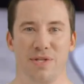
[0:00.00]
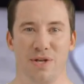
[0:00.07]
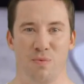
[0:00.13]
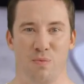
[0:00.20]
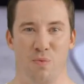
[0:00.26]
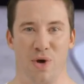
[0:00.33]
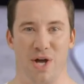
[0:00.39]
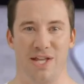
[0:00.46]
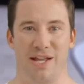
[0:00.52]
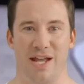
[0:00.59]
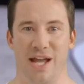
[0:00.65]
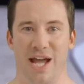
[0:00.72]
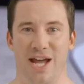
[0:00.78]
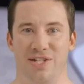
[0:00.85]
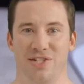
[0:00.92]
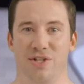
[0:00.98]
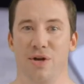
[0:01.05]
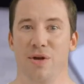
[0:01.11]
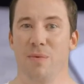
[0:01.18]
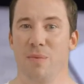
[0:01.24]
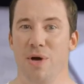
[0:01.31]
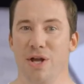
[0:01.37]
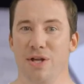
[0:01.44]
than one
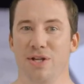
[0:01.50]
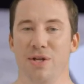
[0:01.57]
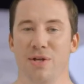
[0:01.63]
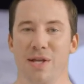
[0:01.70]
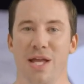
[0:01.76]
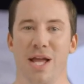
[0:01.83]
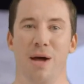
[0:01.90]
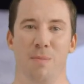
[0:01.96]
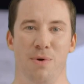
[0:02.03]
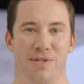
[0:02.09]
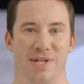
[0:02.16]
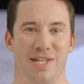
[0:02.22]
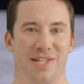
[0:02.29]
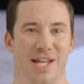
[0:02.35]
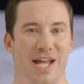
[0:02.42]
external monitor with these